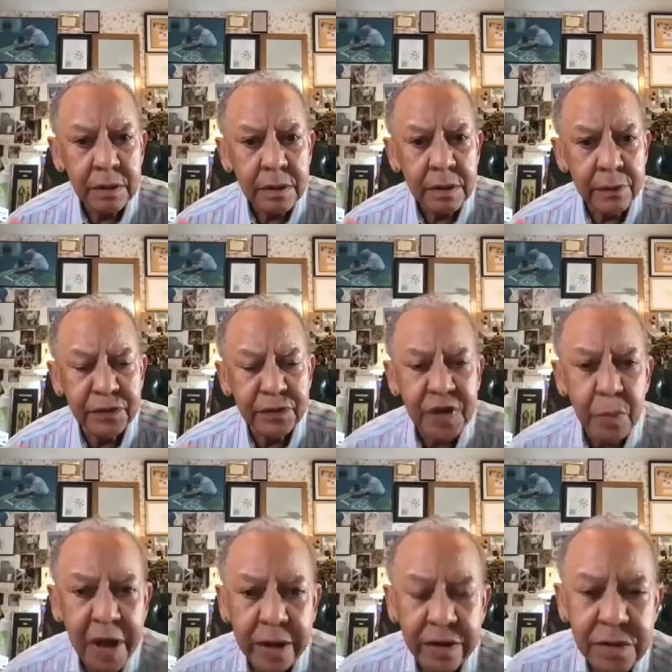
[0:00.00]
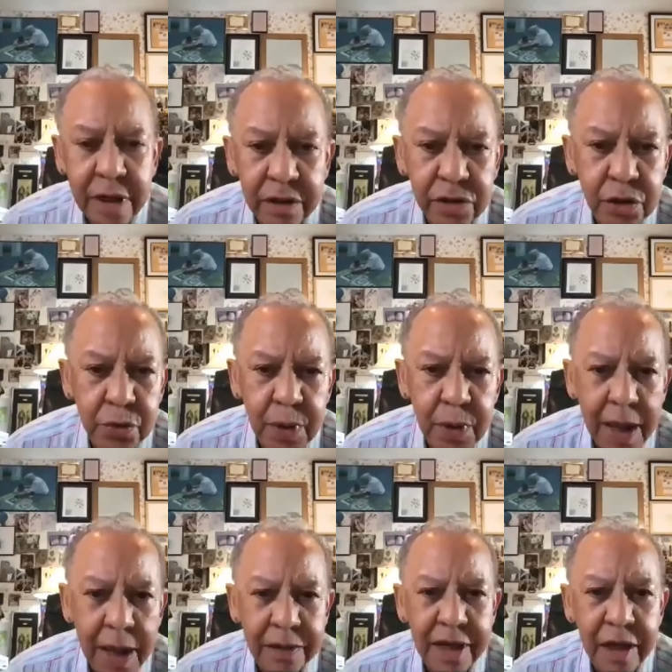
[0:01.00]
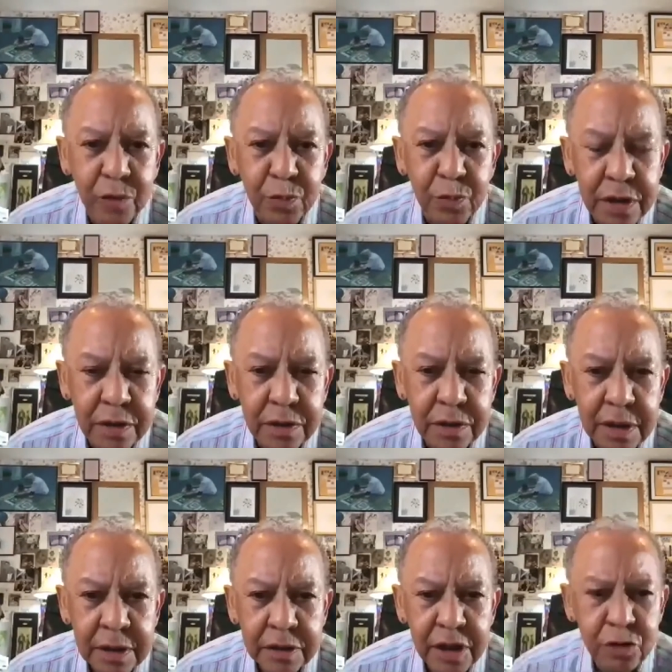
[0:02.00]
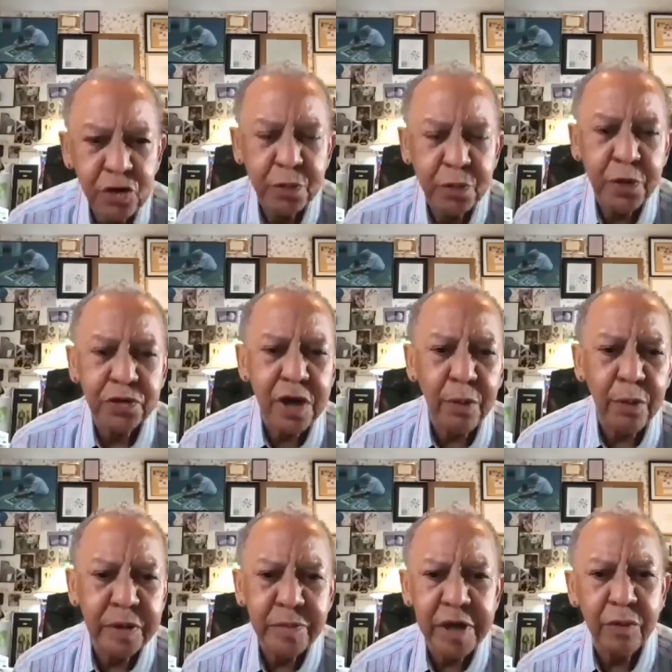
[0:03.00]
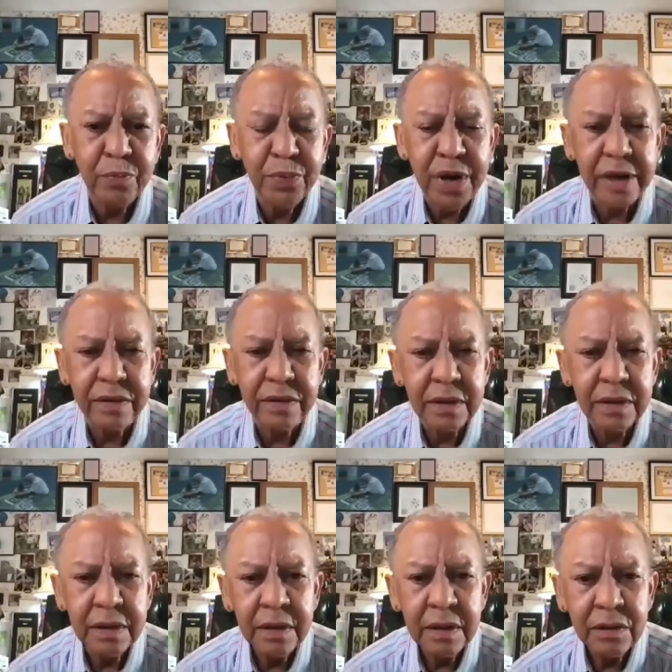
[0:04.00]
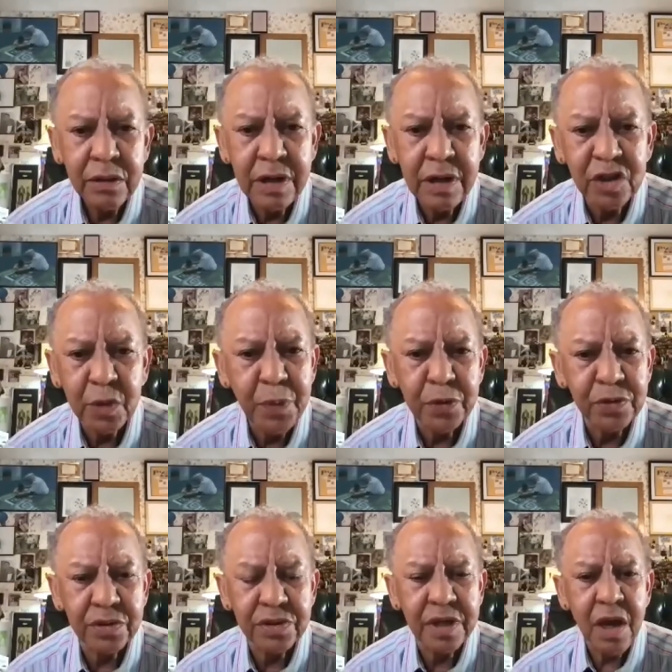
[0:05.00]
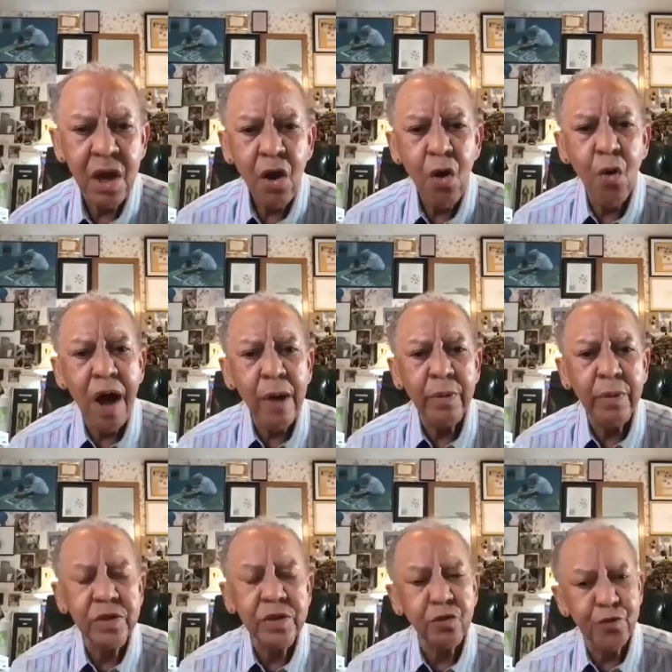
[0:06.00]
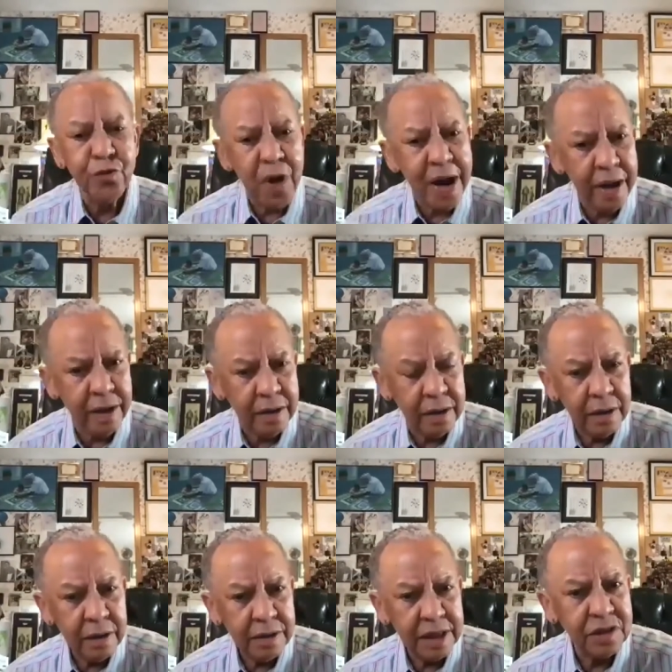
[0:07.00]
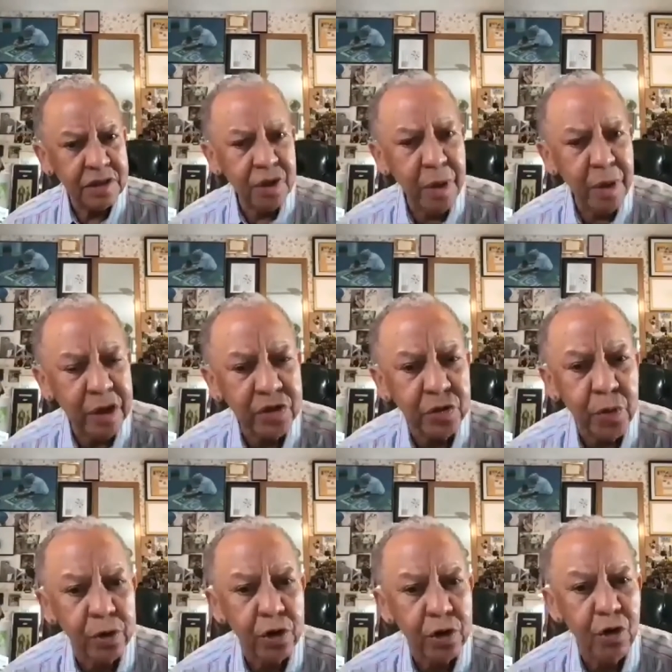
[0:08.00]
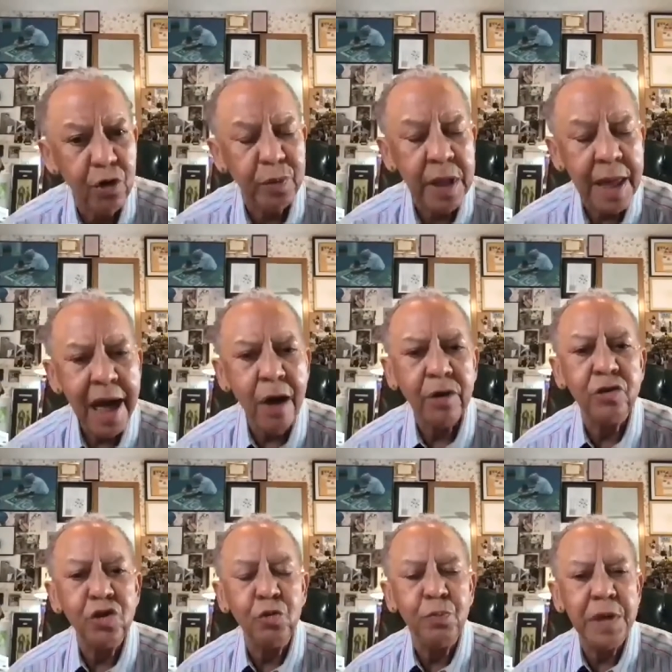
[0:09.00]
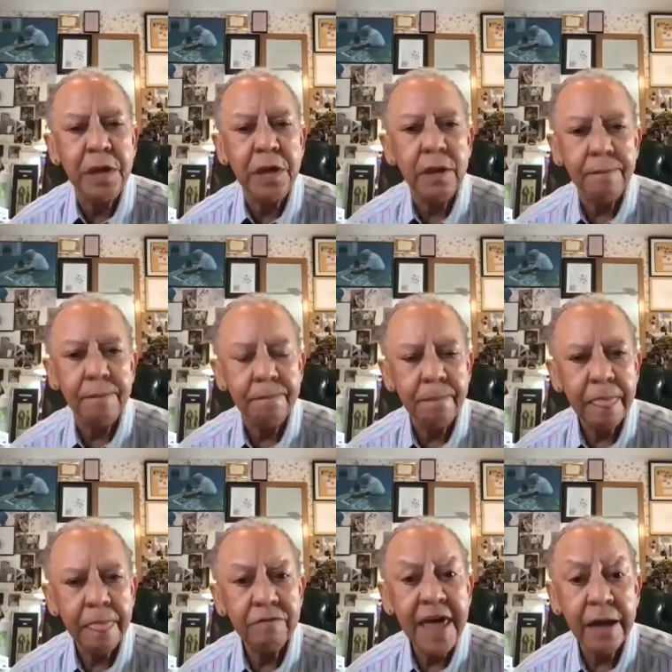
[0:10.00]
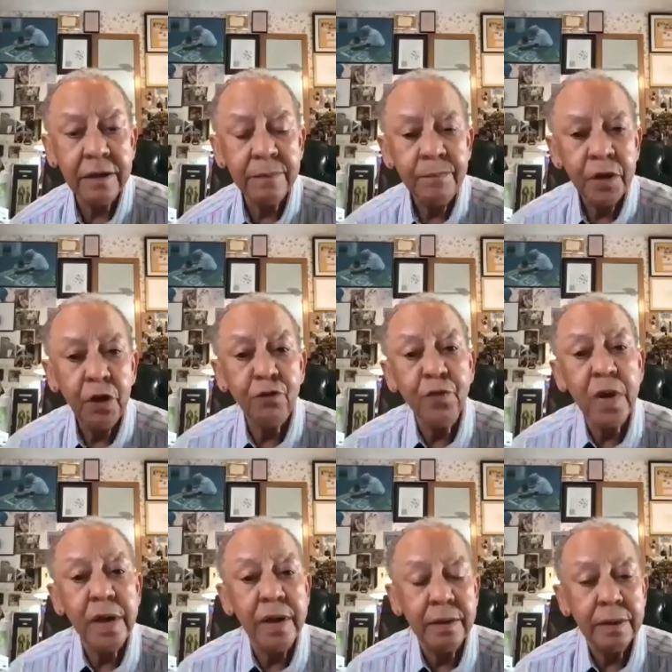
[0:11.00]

If somebody is telling you, I can't breathe, then you're supposed to help them get a breath. You're not supposed to say, oh, I was afraid that somebody was going to hurt me. How can you be that afraid?